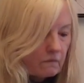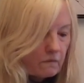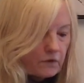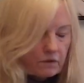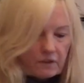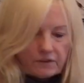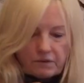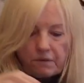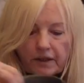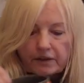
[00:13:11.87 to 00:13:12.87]
So these are
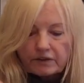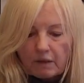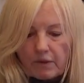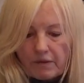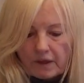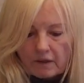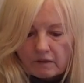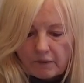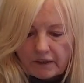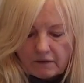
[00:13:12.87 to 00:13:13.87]
things I've been thinking
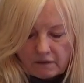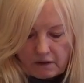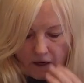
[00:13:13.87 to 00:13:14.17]
about.